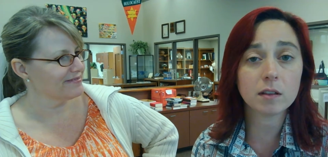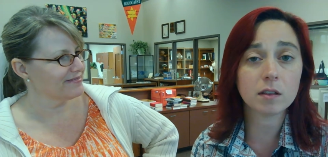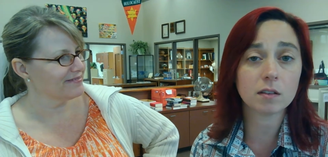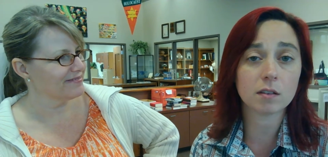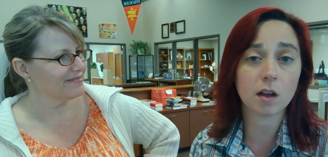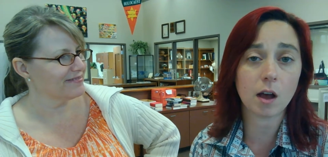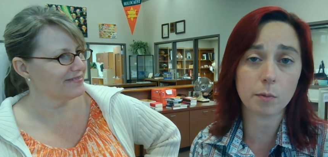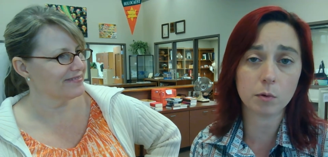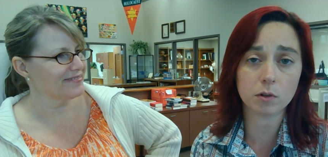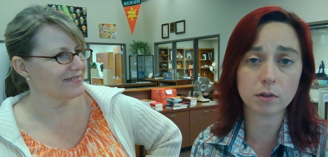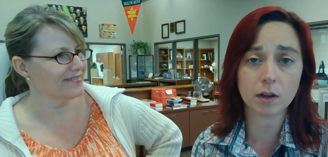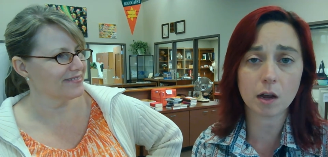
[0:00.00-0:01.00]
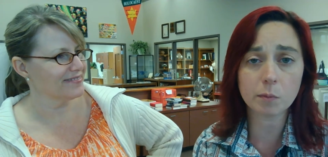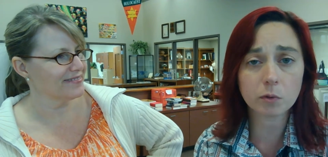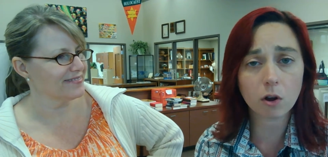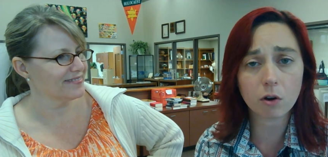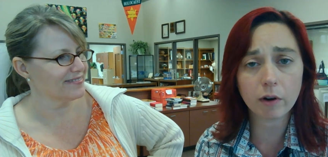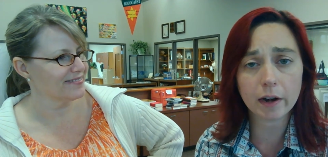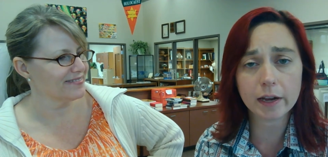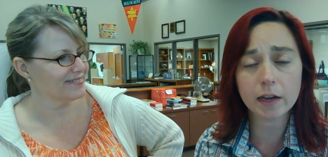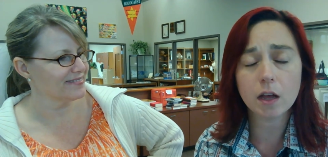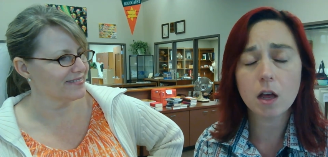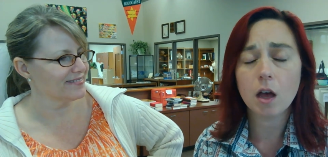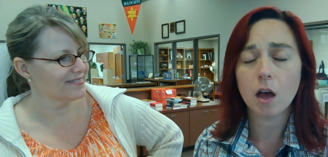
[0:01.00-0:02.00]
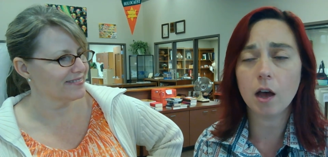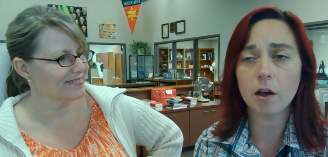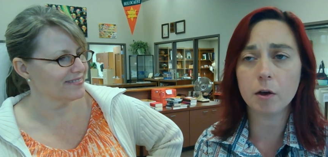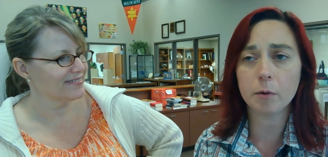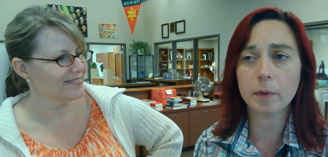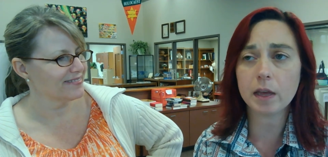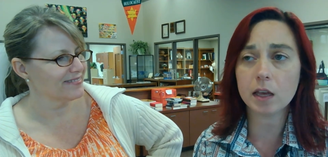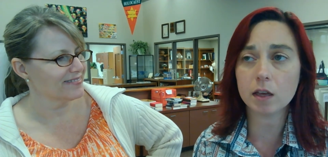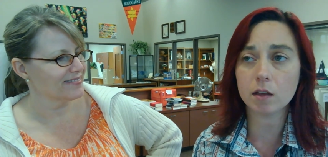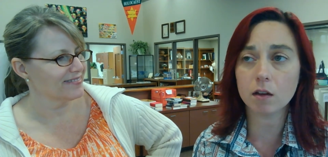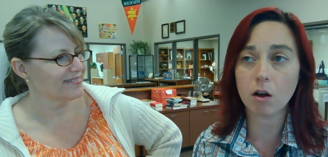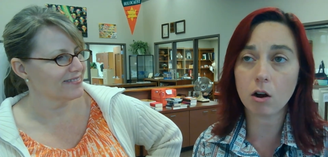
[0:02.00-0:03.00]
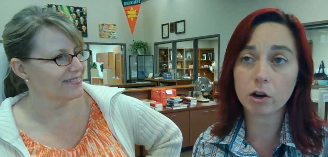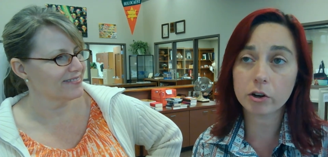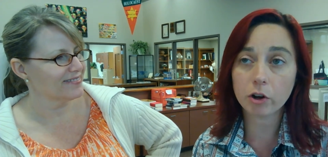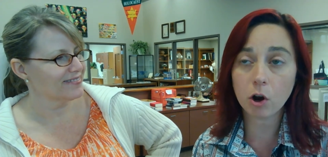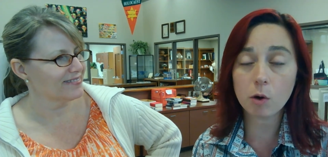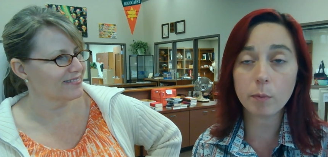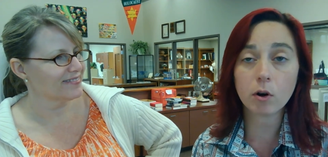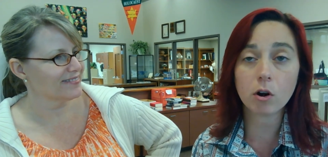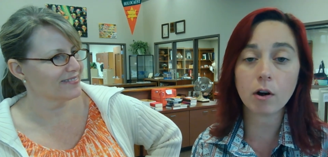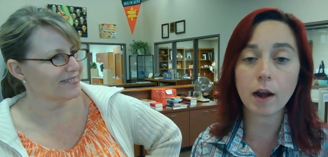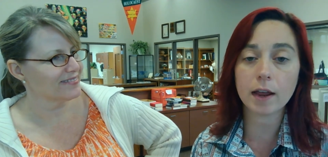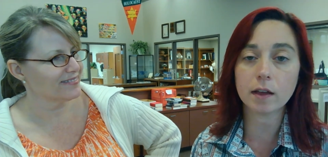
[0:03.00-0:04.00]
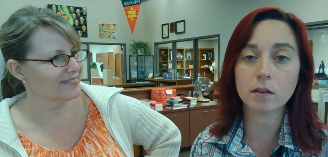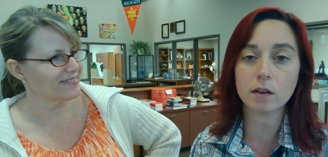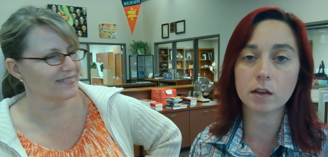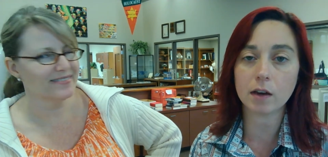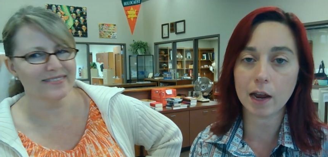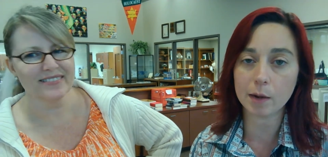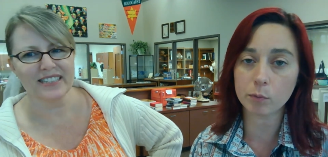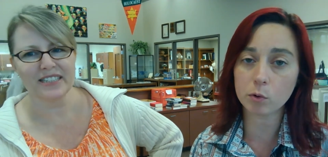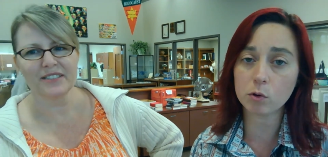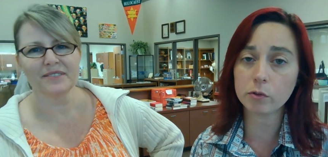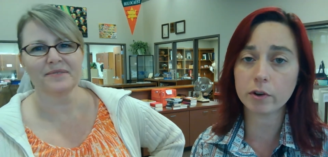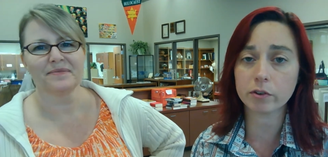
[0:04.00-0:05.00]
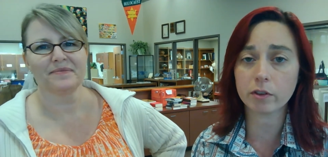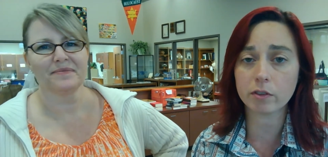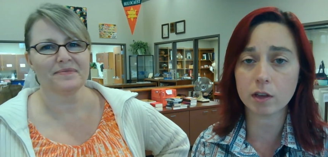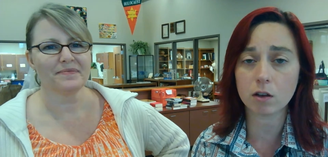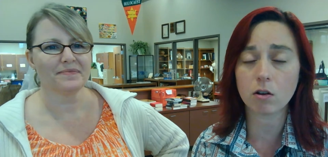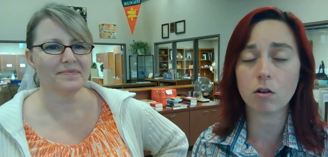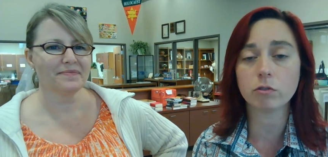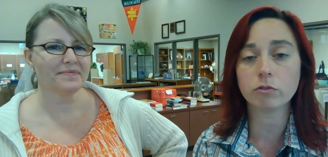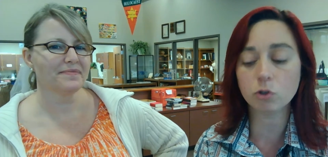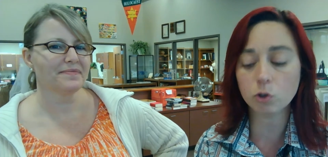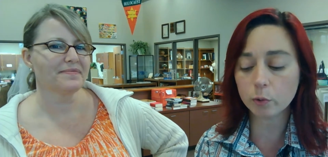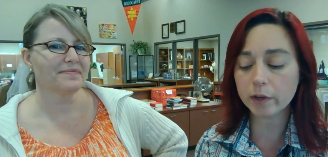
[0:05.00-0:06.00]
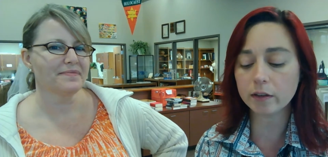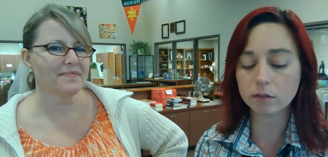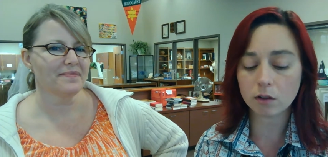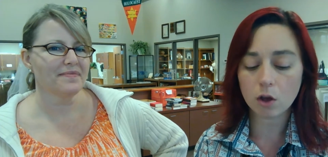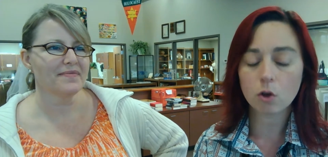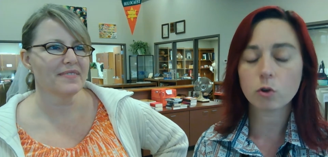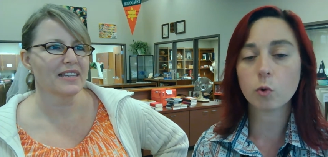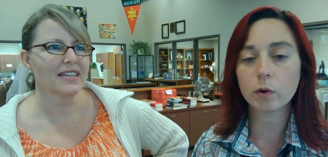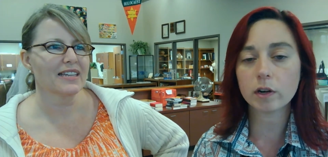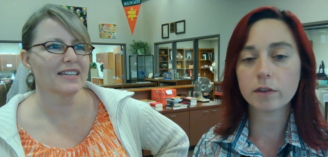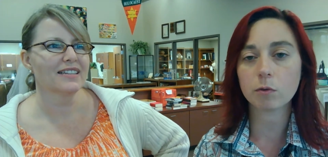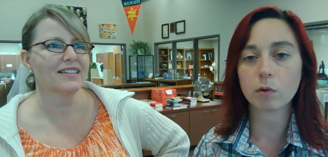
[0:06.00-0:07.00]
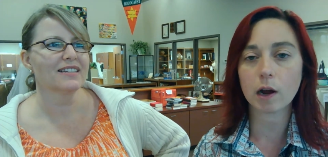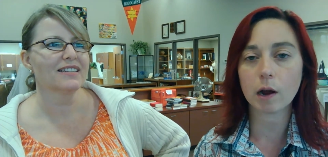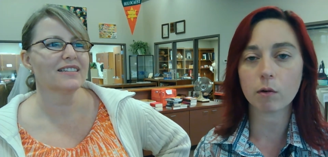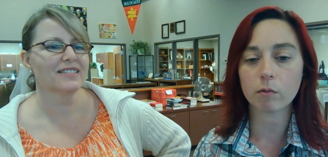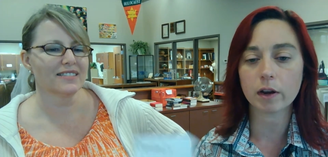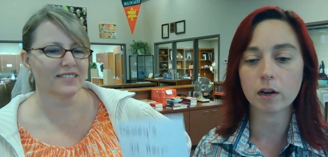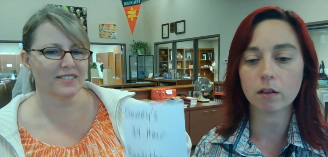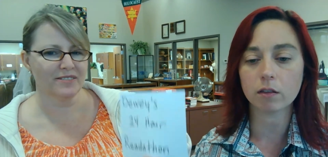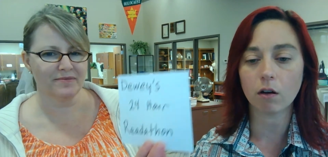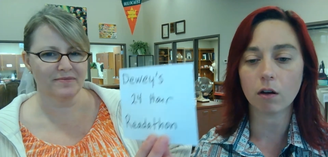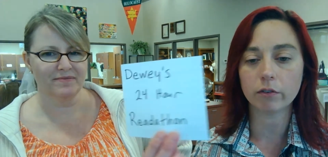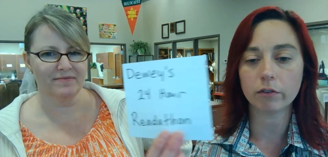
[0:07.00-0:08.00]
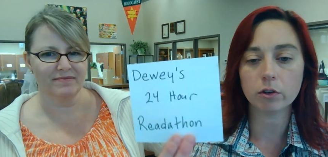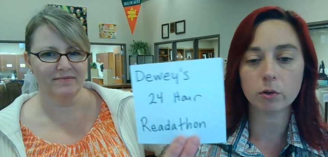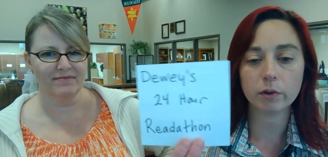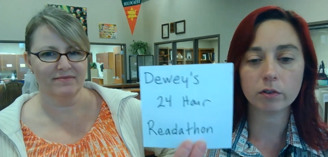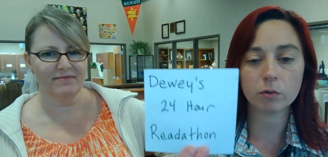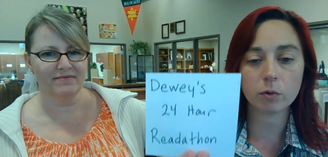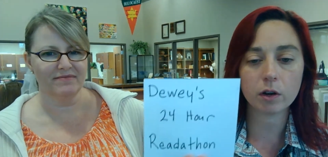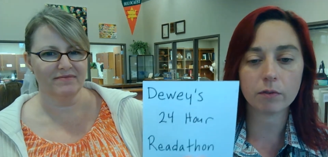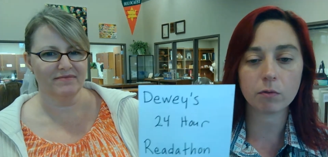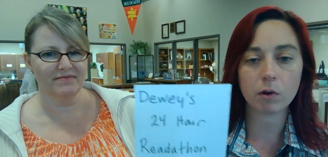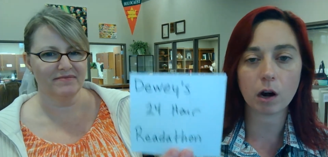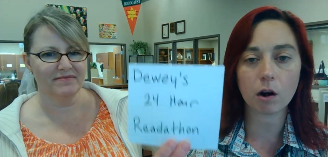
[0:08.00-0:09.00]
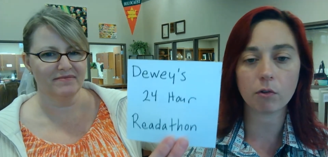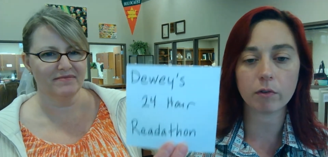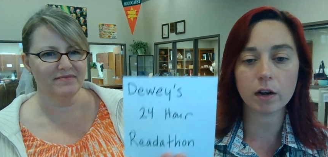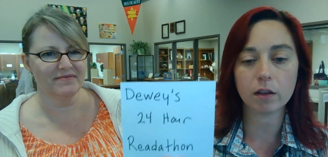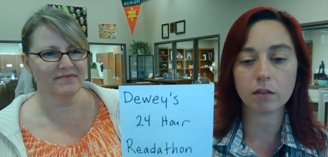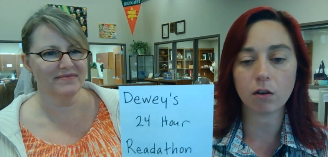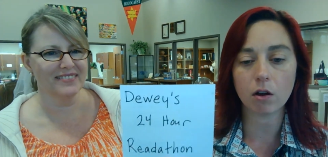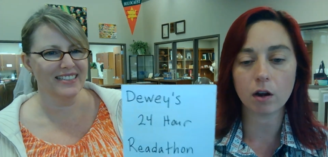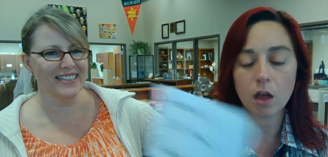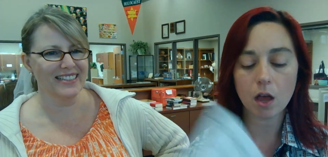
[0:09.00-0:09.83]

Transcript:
Speaker 1: in this a couple of times already. Um, in October and in April, there's a thing called Dewey's twenty-four hour readathon. Dewey's twenty-four hour readathon.